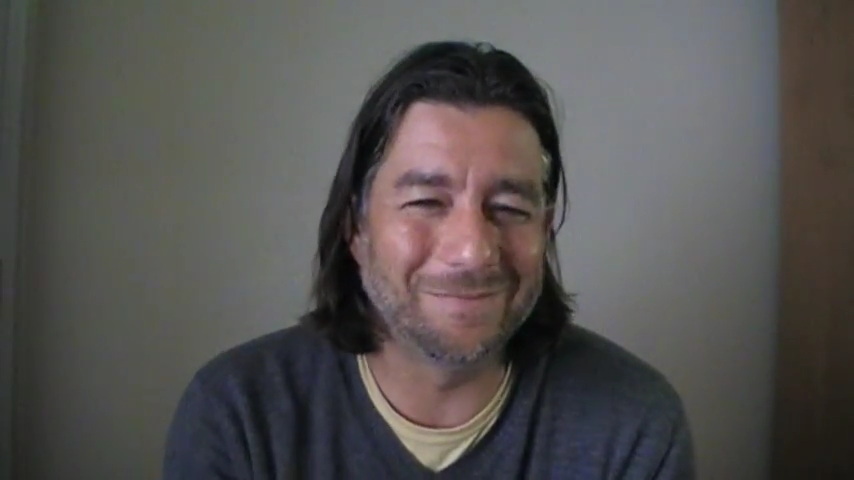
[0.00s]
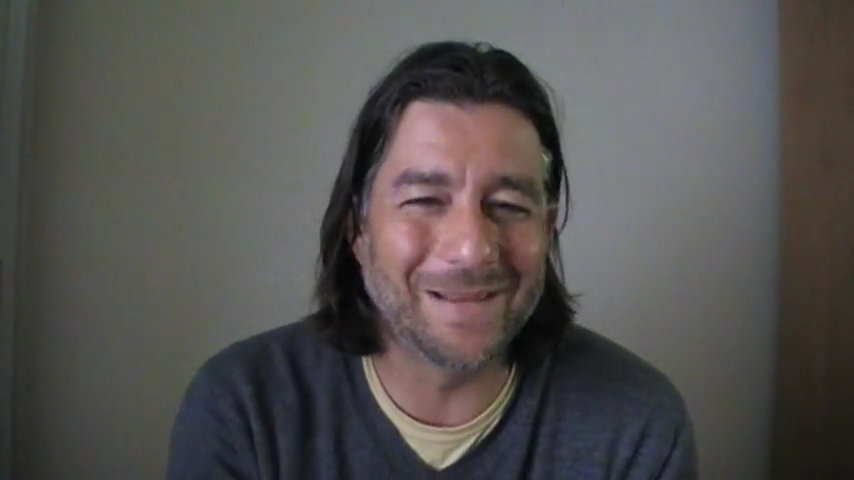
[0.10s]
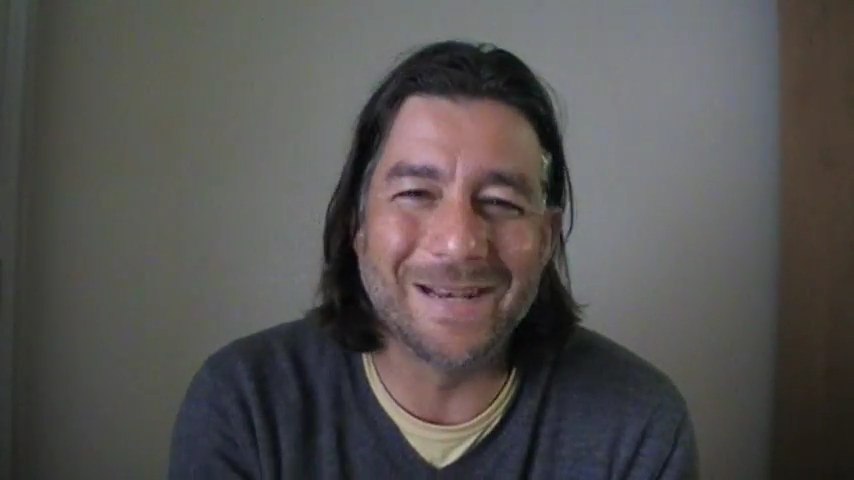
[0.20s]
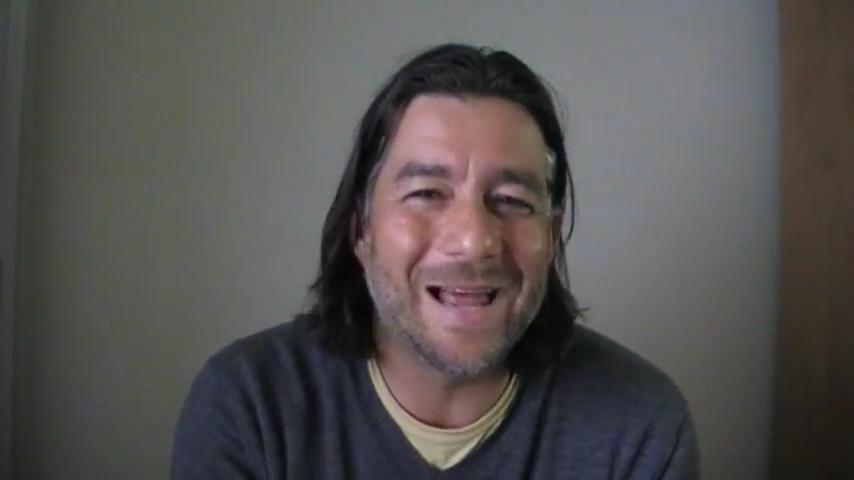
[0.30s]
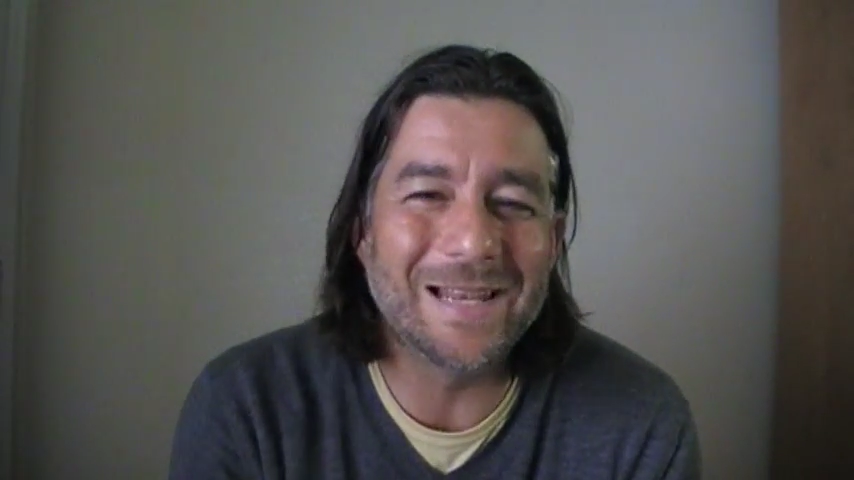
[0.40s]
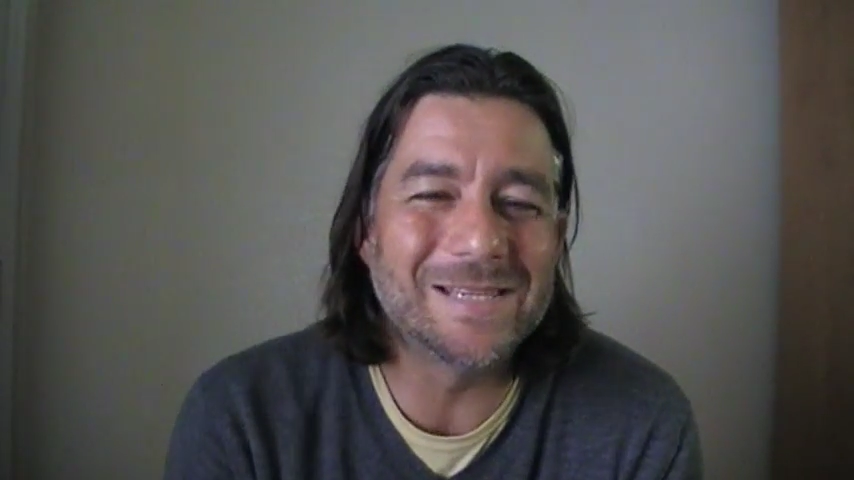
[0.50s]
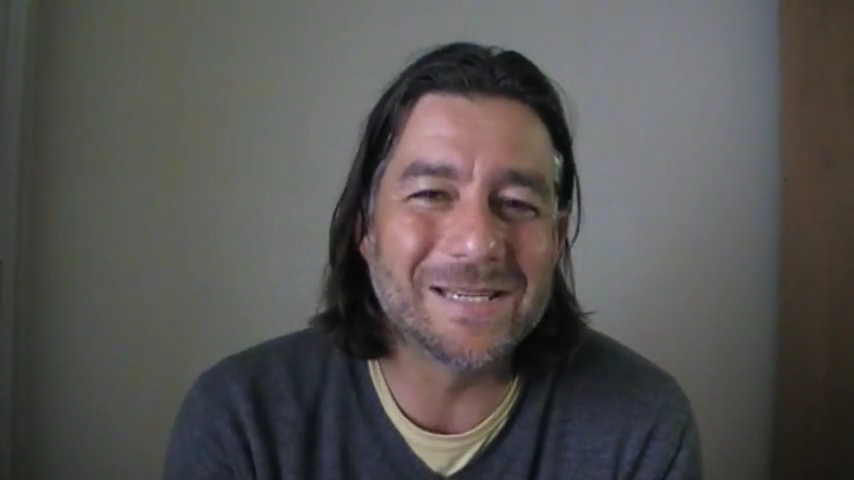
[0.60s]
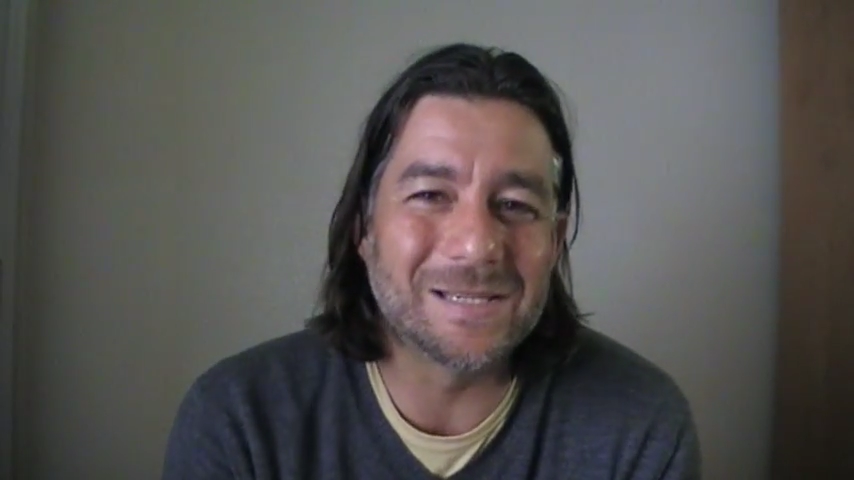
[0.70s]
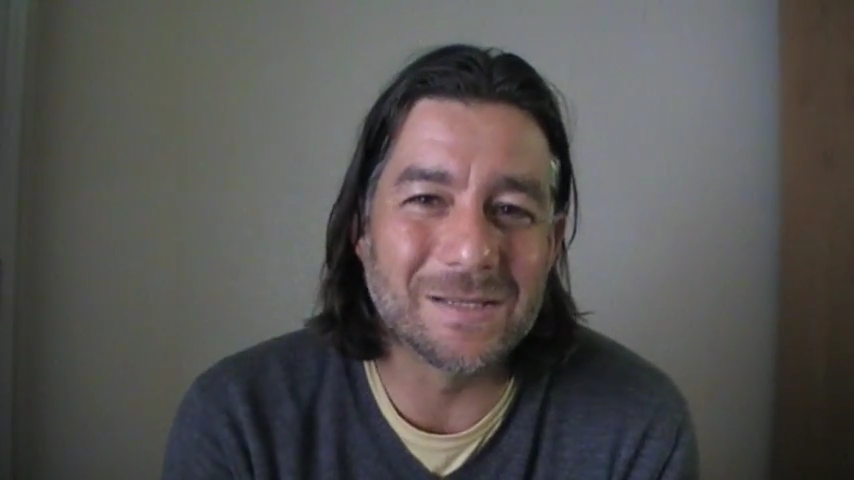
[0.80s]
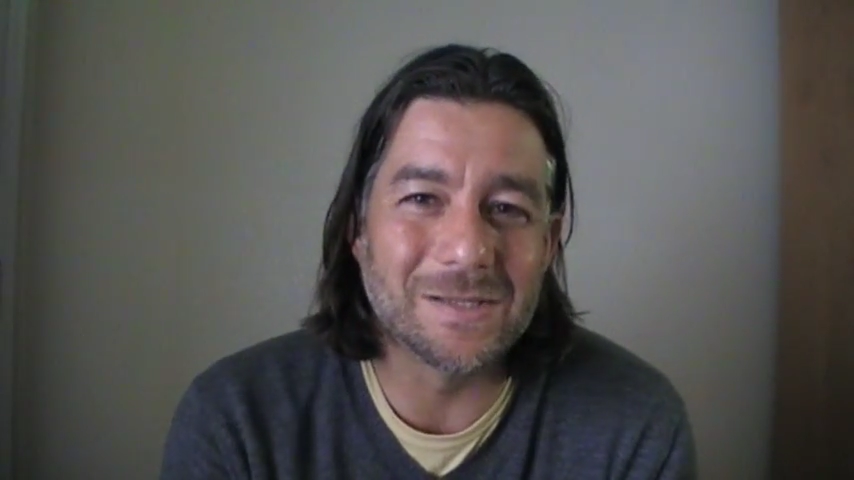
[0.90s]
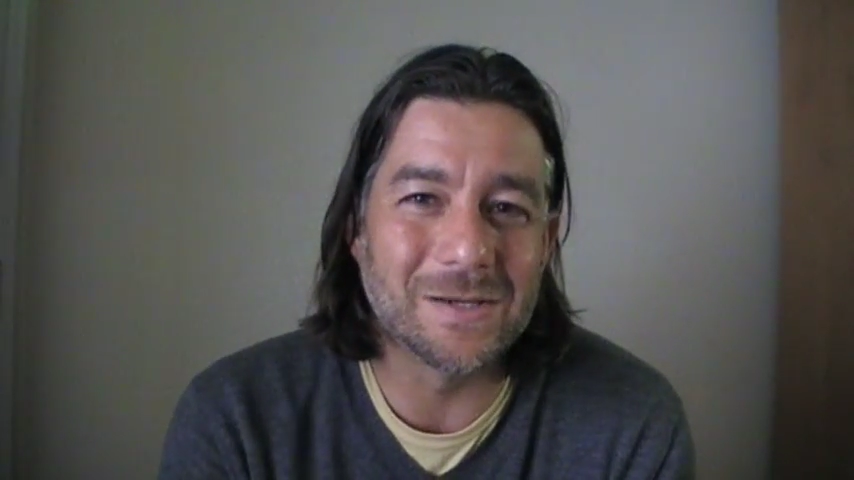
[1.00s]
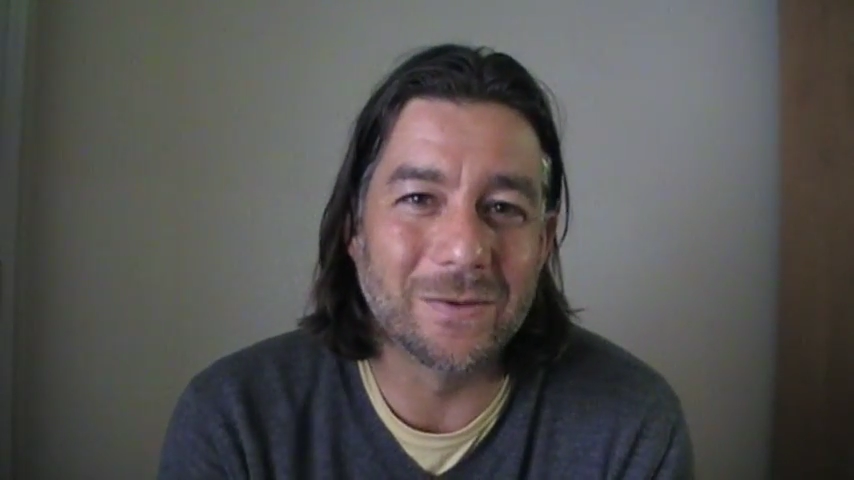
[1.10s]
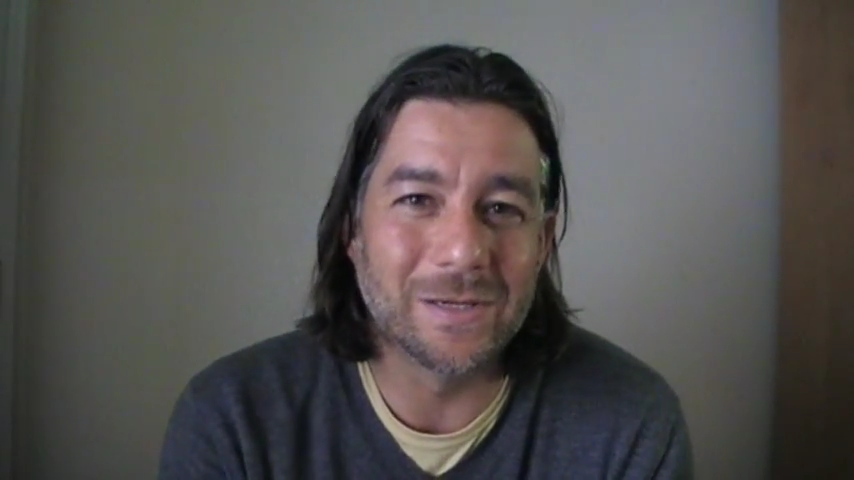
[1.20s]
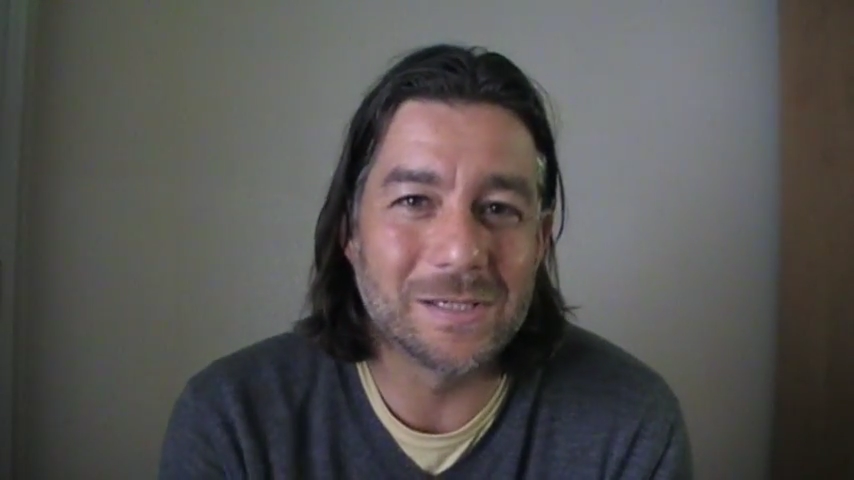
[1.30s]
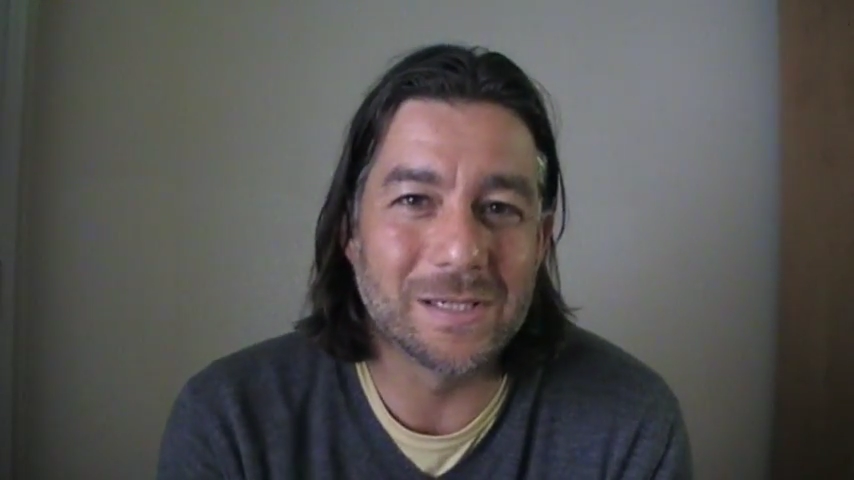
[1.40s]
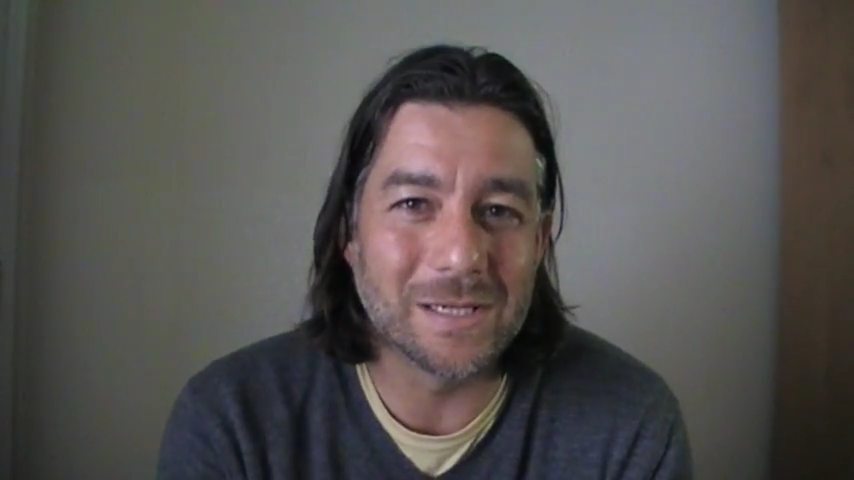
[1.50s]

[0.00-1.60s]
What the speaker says: analysis and so on isn't